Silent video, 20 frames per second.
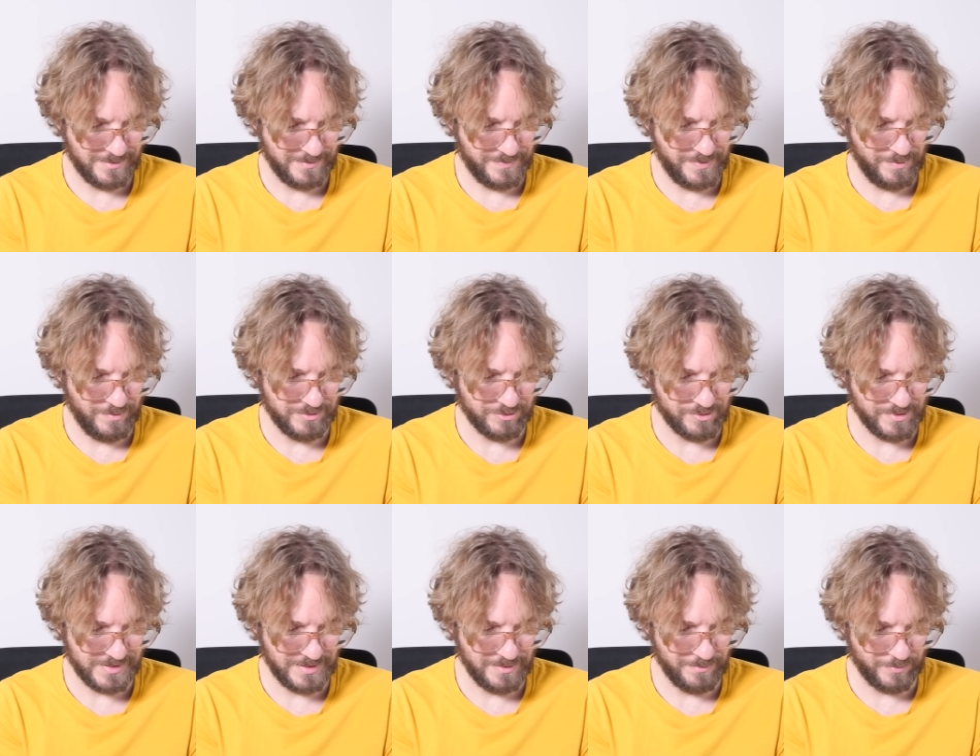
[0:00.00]
few
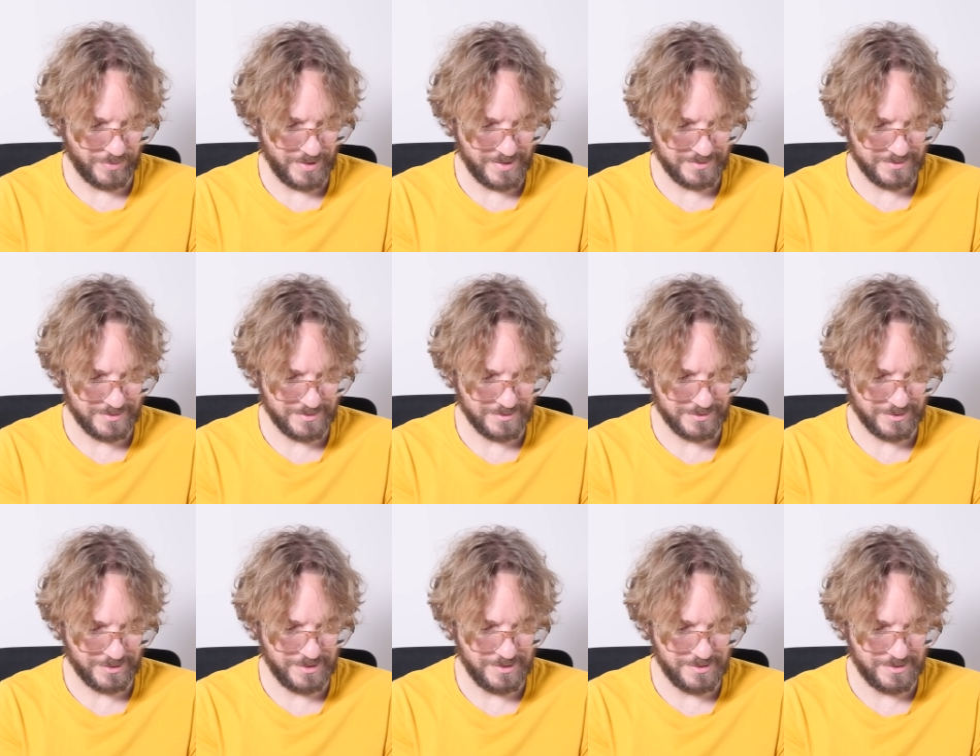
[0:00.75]
interesting
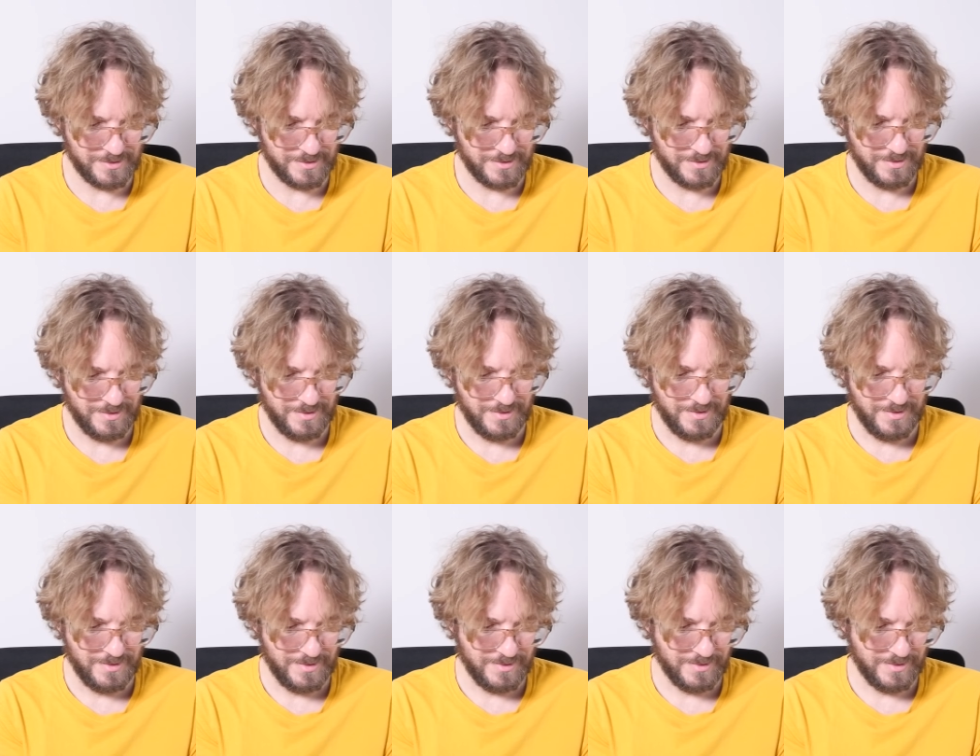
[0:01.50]
places here,
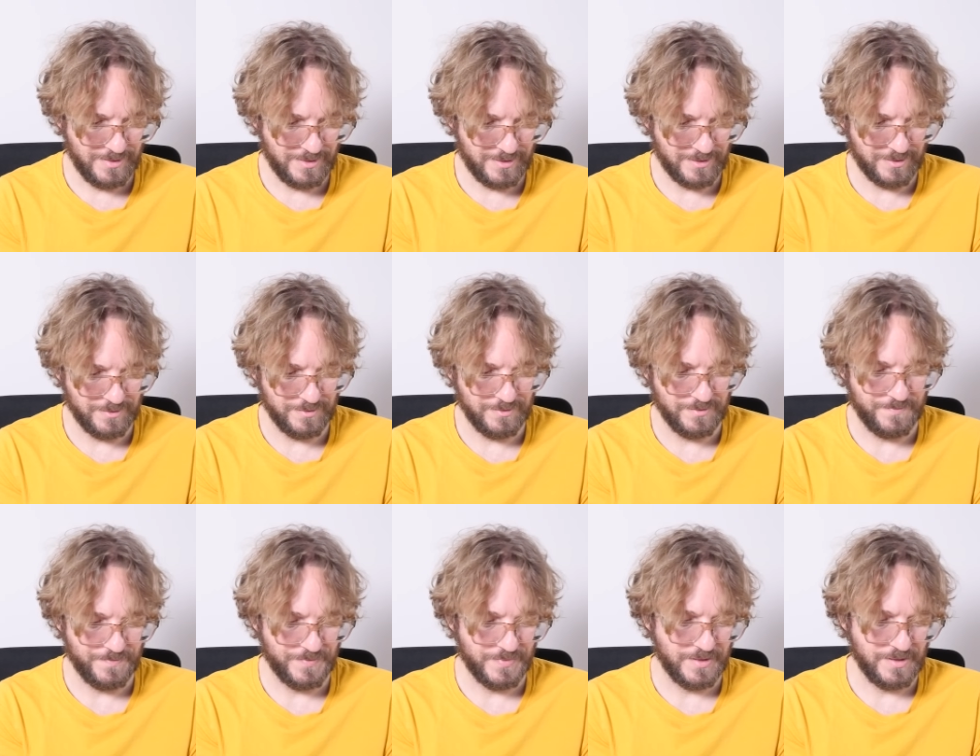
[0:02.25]
you
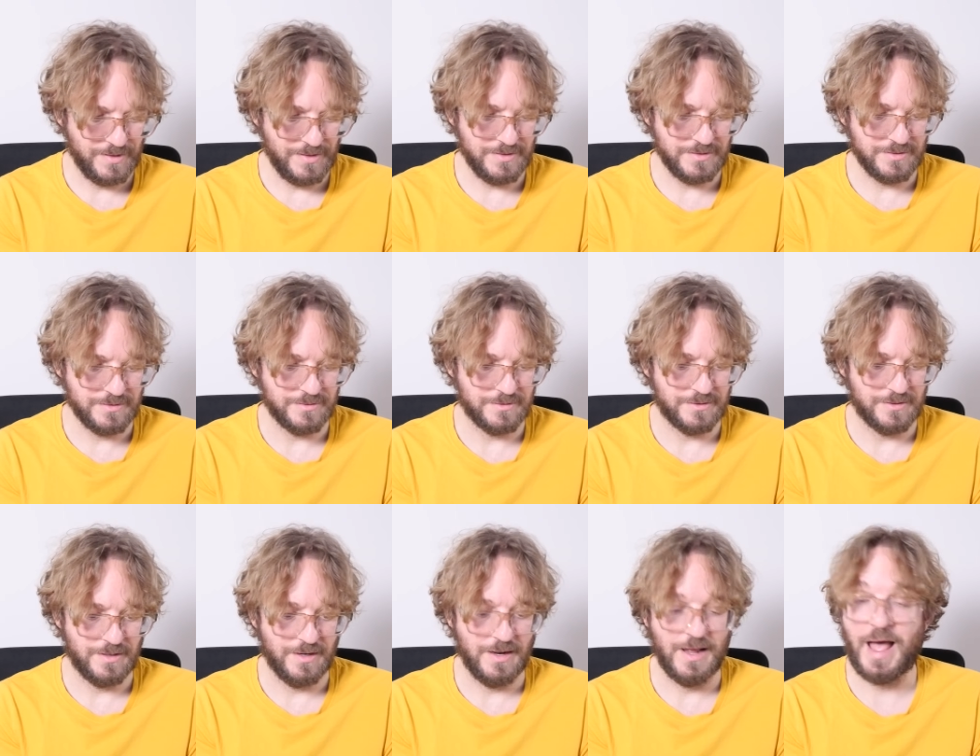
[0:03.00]
know,
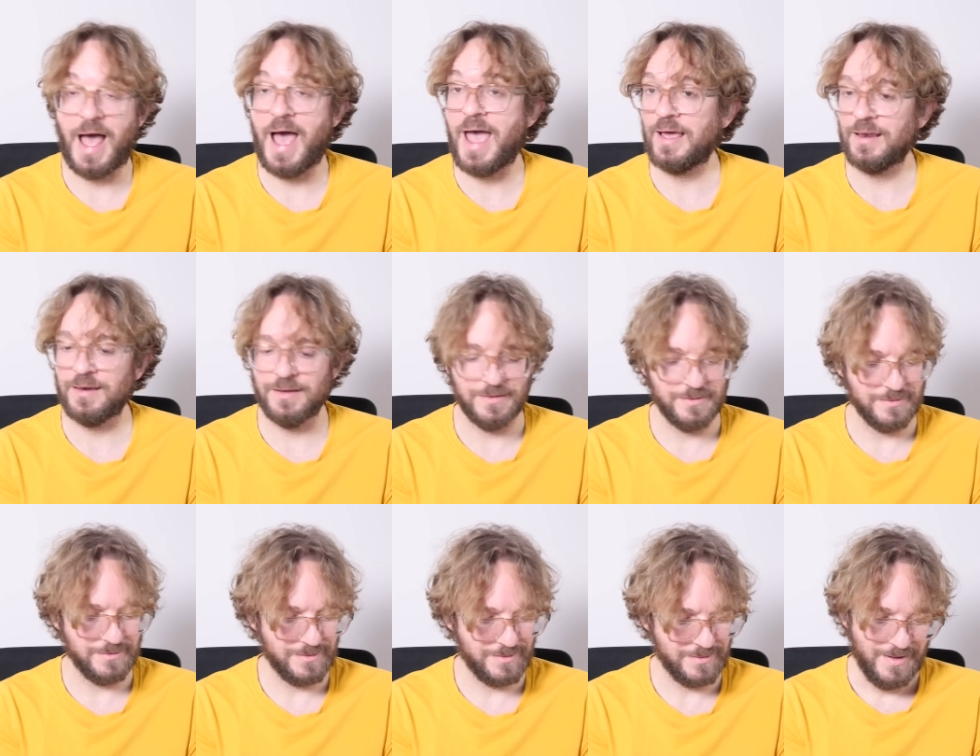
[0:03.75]
Easter
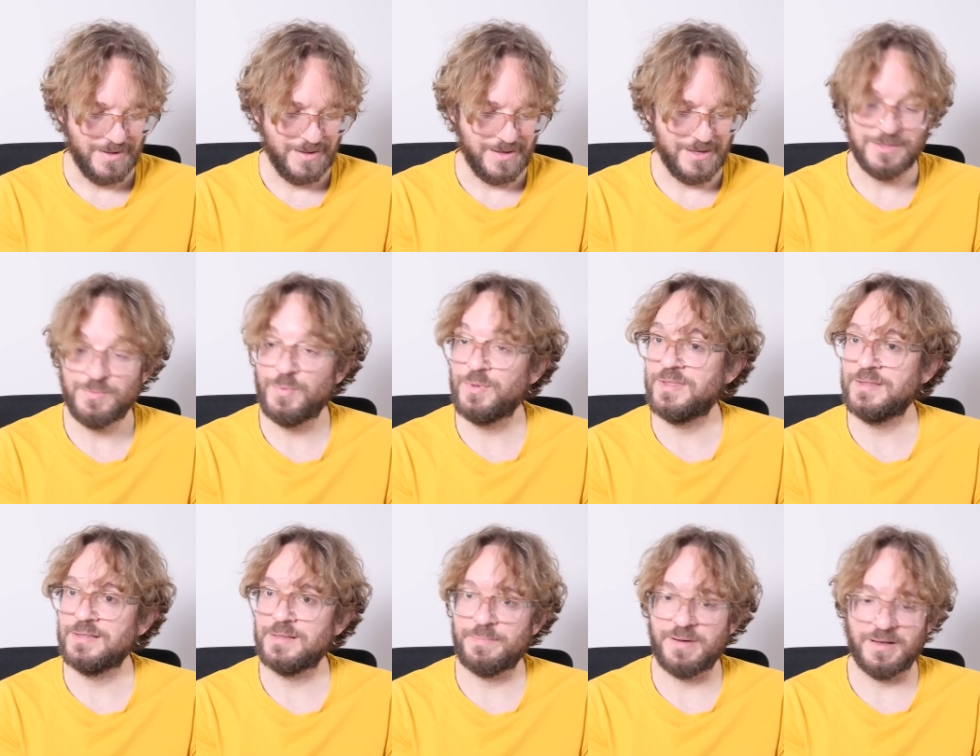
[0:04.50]
Island is
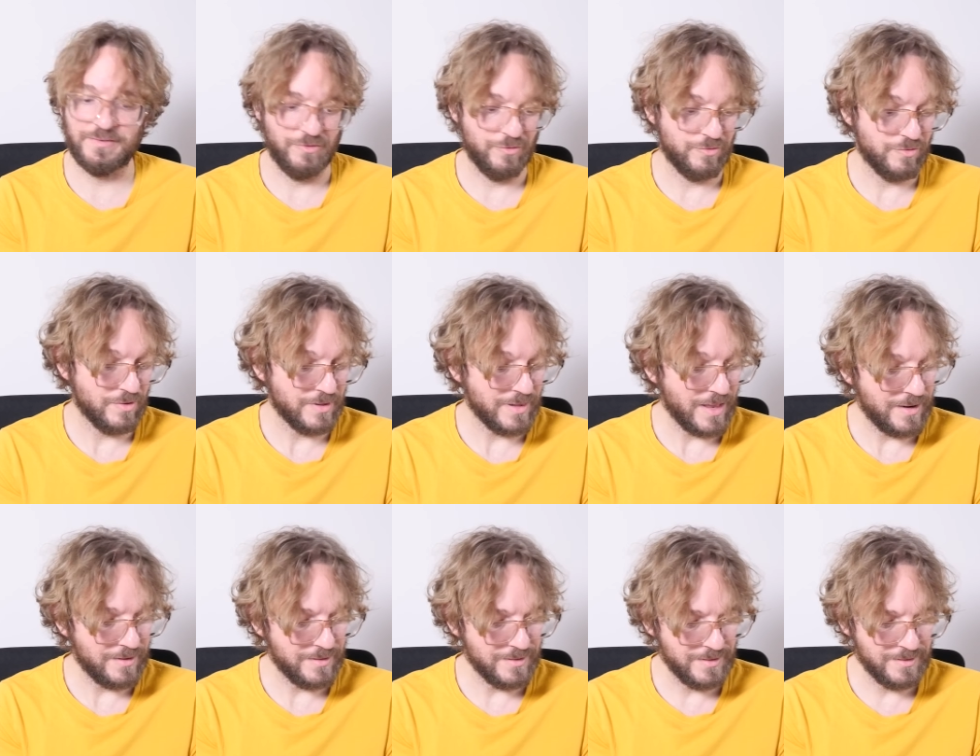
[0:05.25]
within the path of
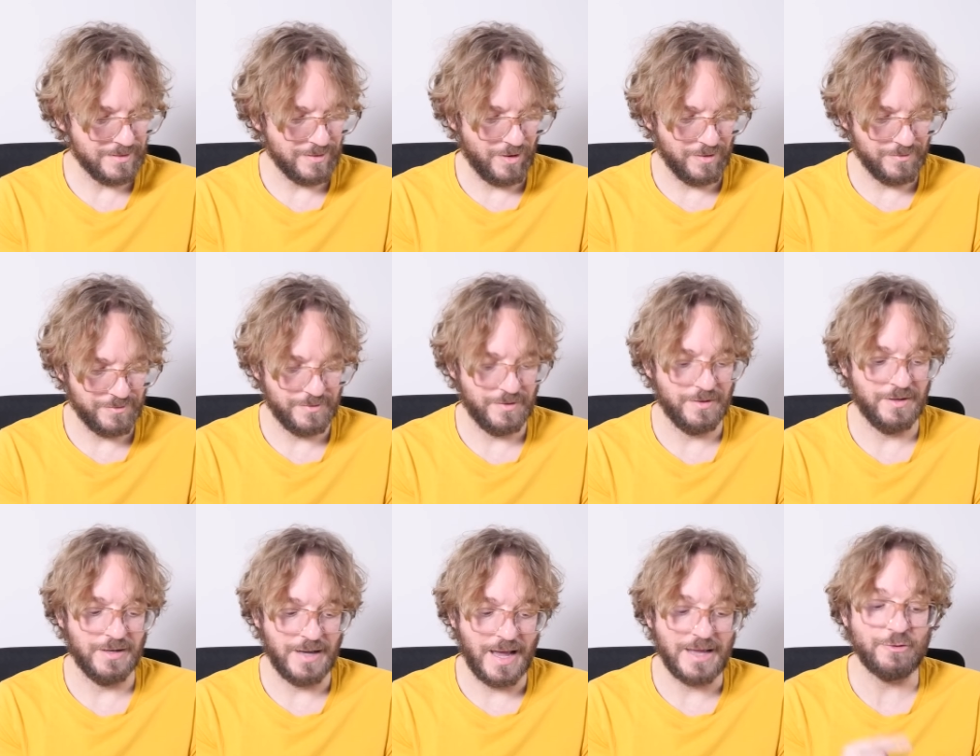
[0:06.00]
totality of
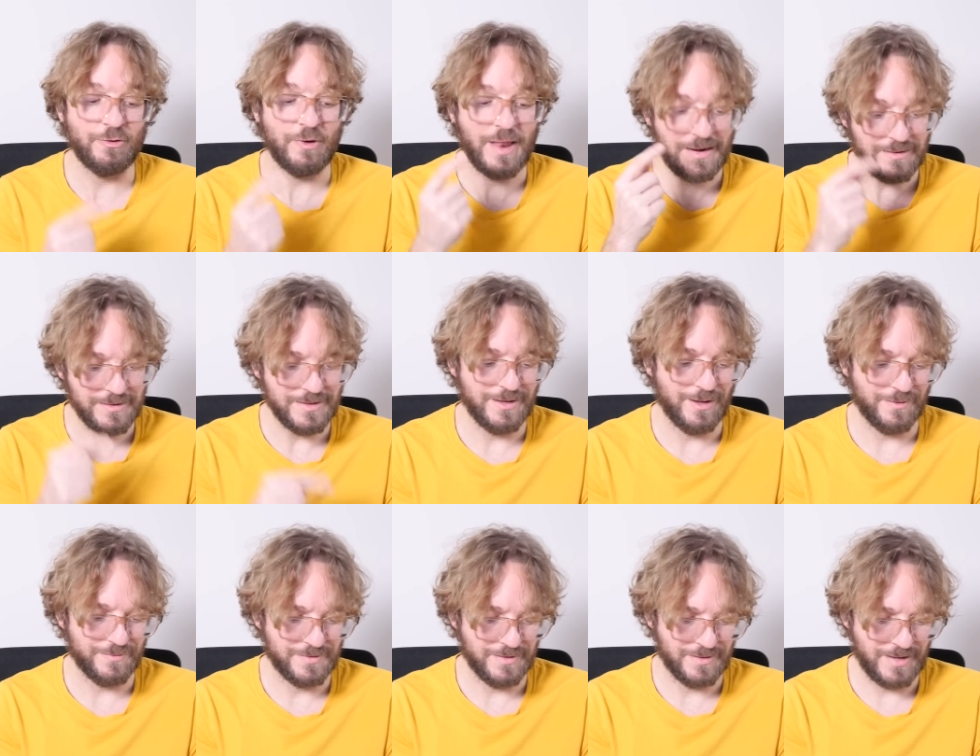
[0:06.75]
annularity
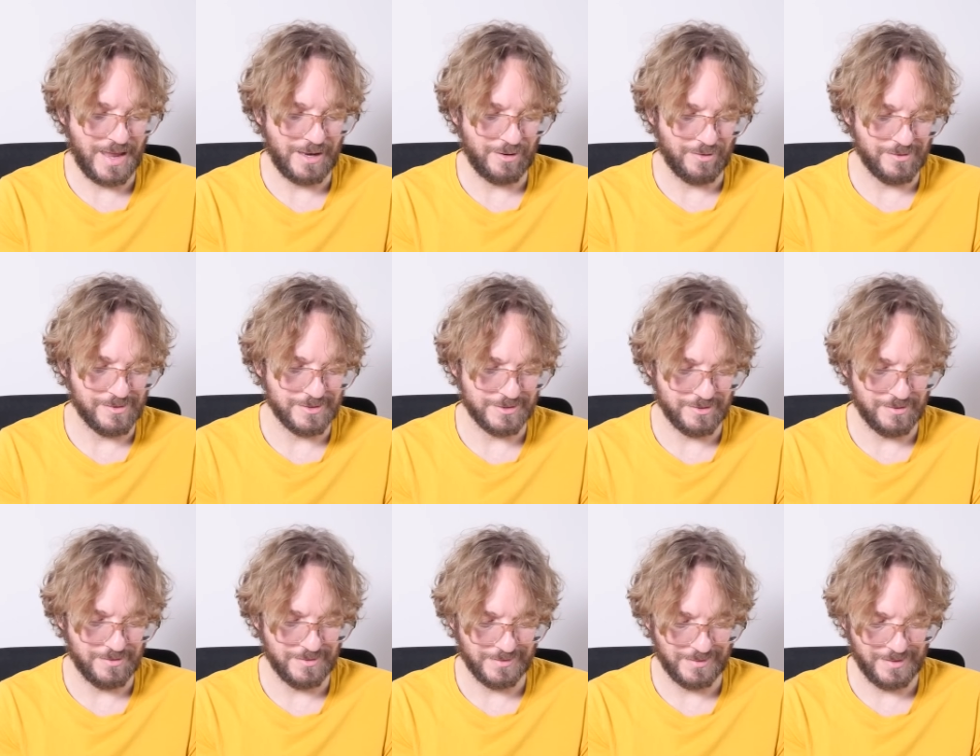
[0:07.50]
of the annular
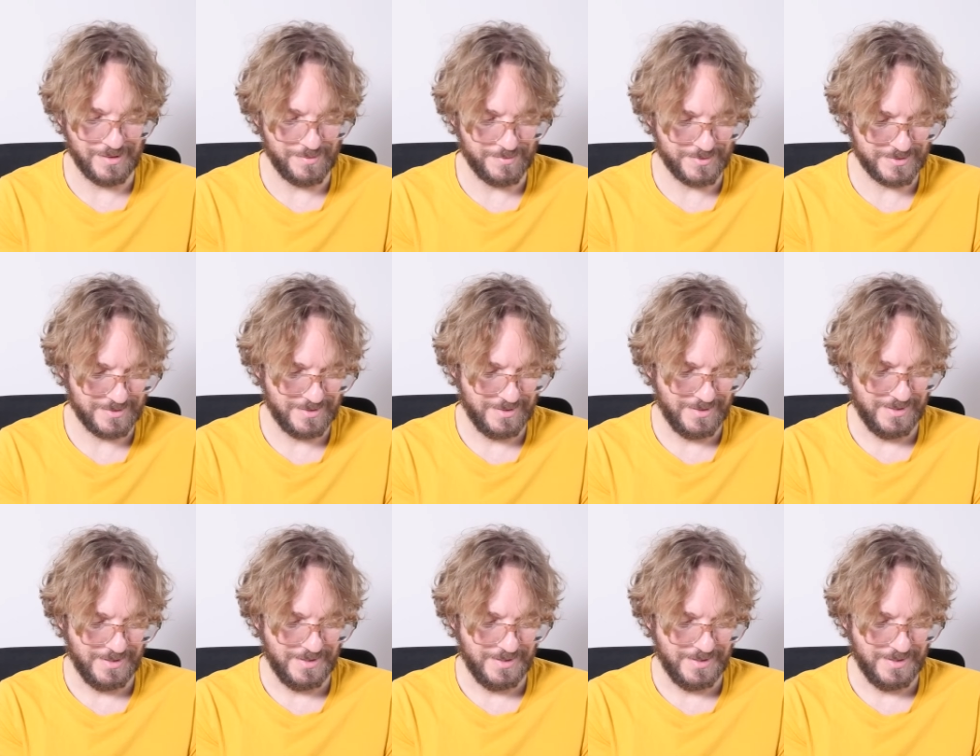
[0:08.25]
solar eclipse,